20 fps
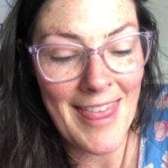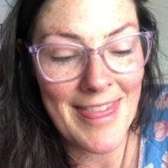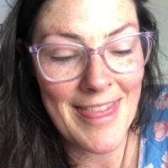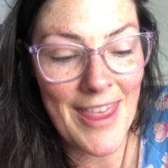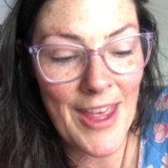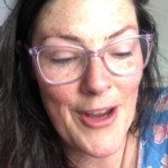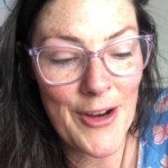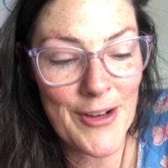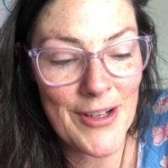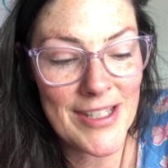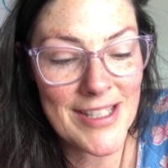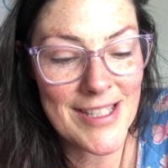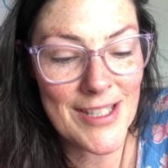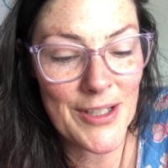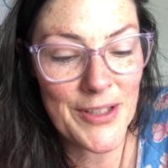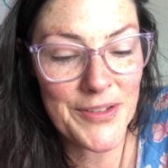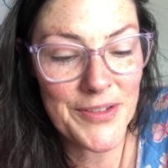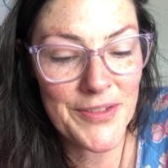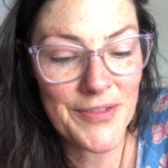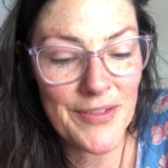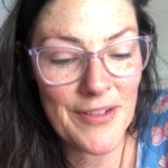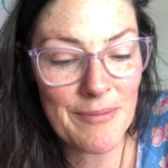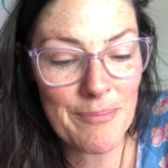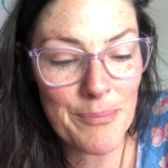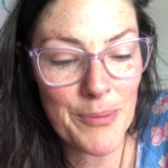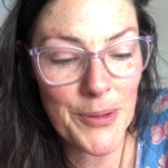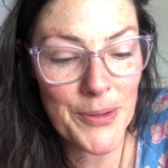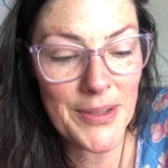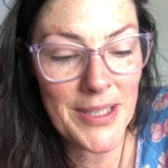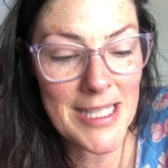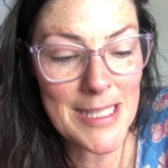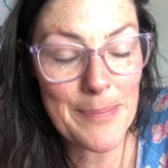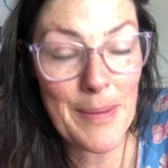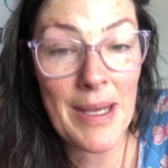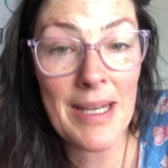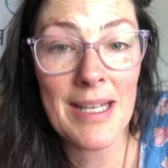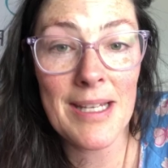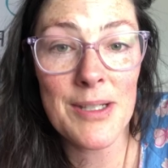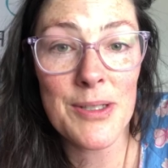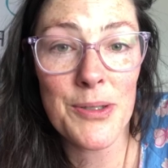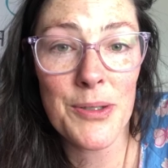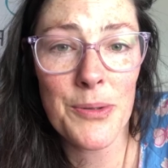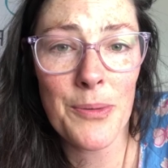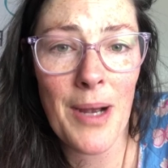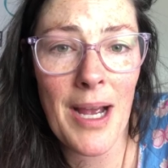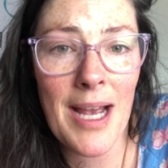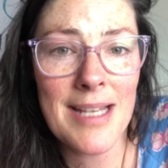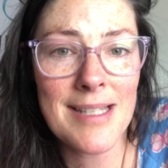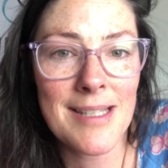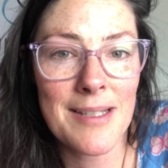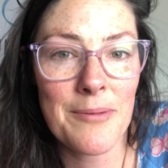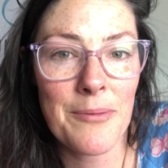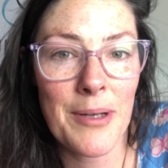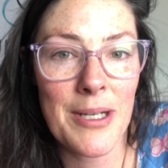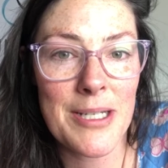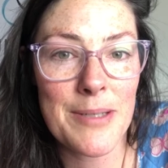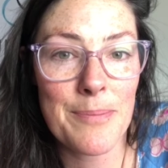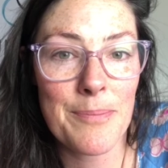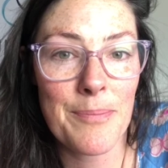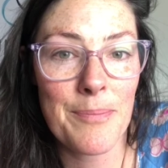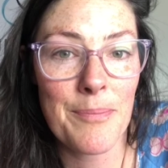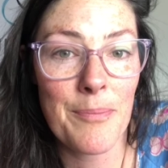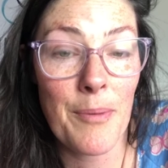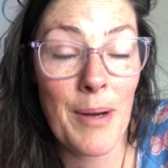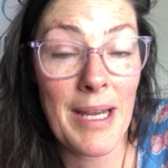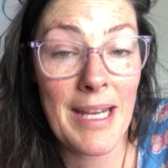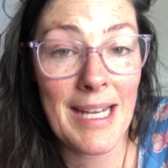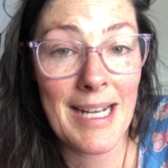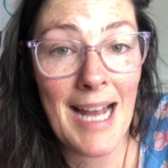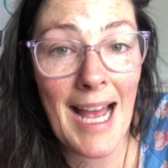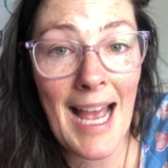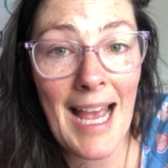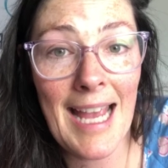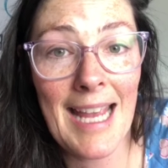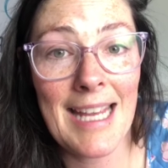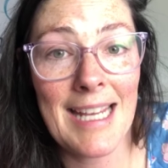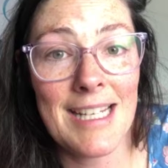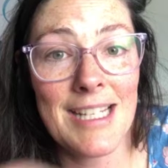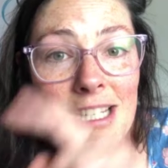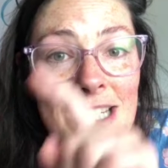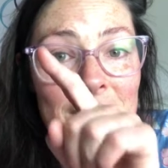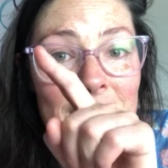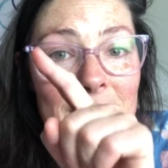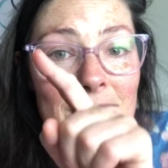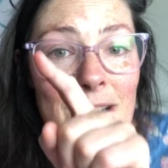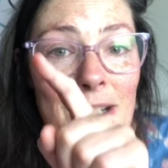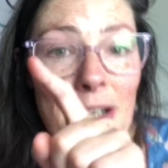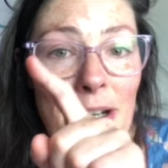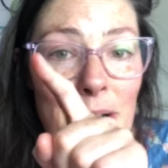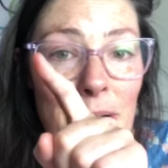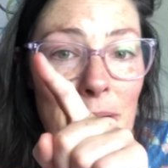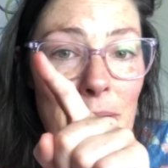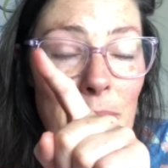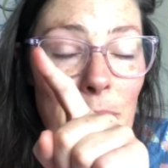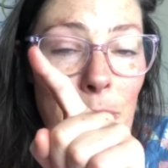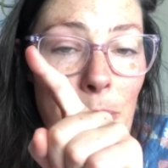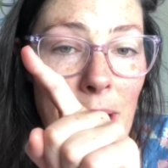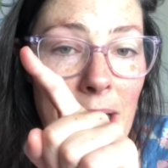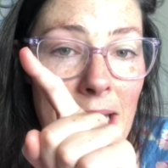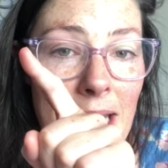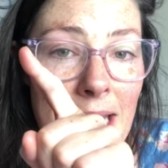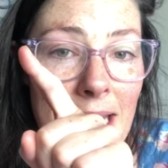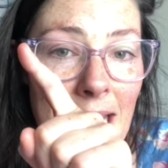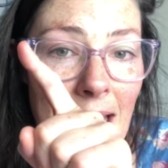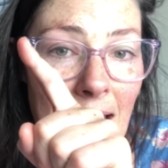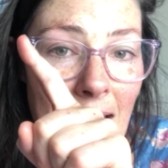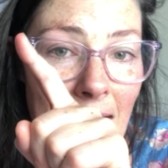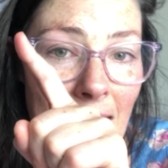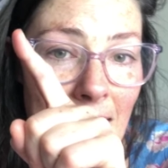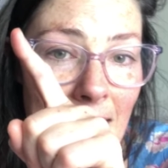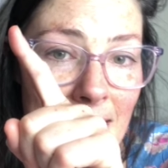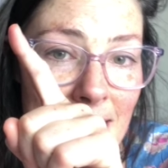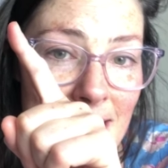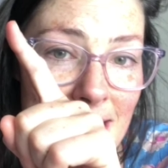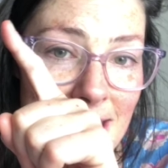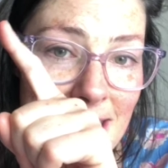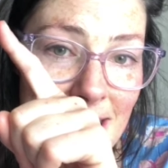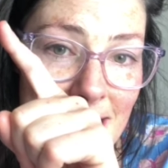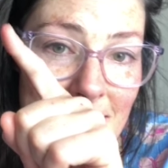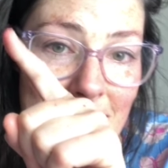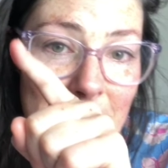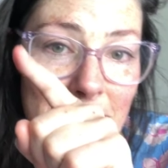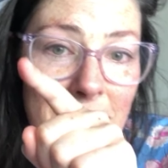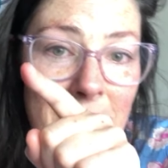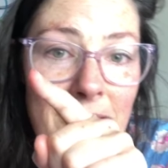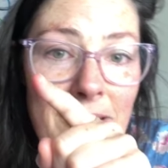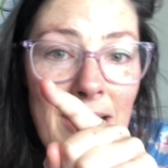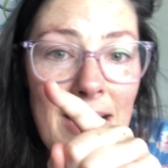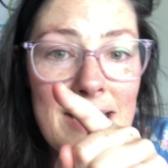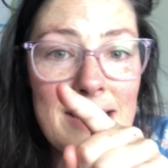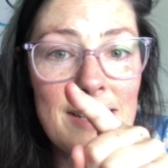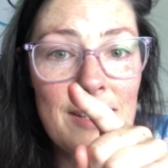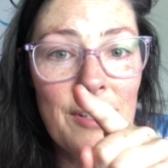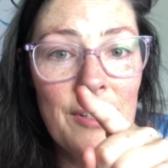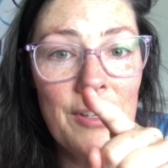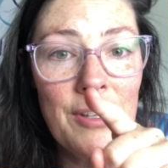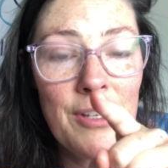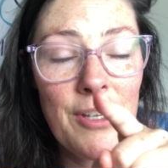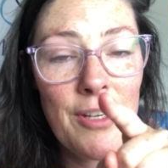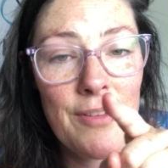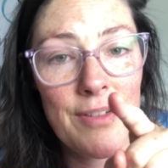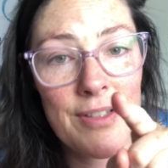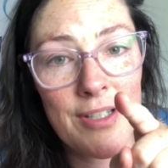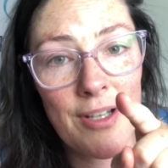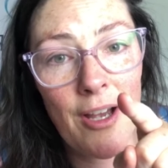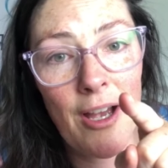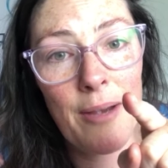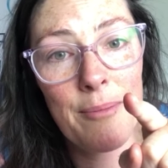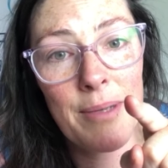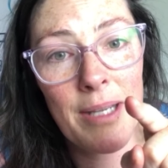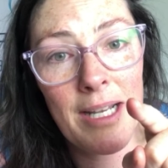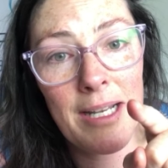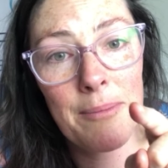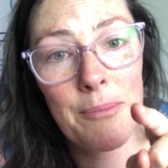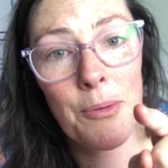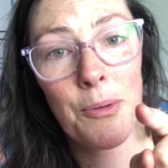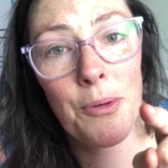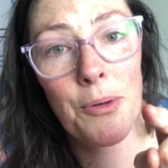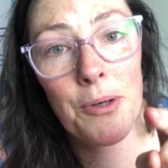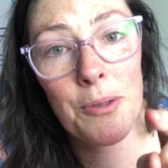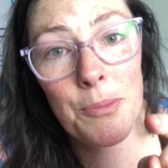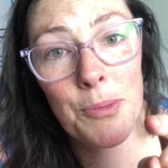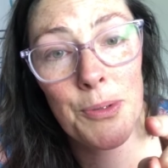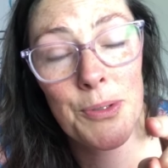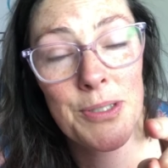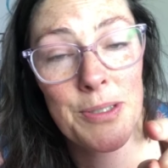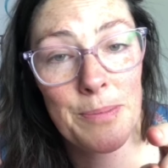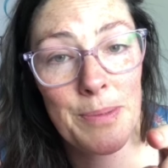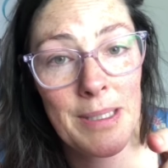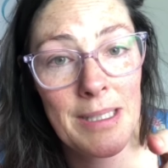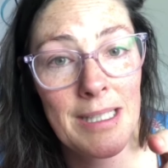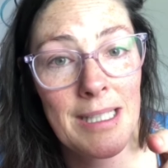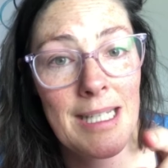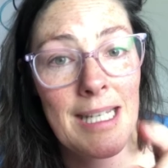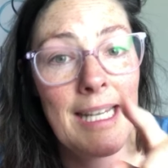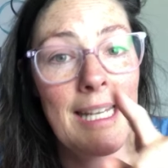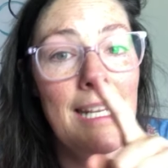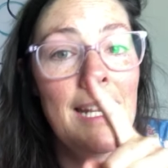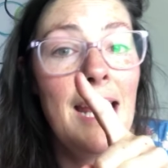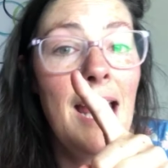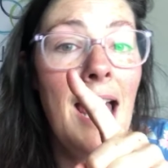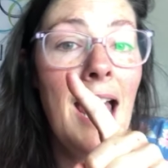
There is sort of broadly speaking two ways in which we can age. You know, we can deteriorate slowly over time, getting more and more debility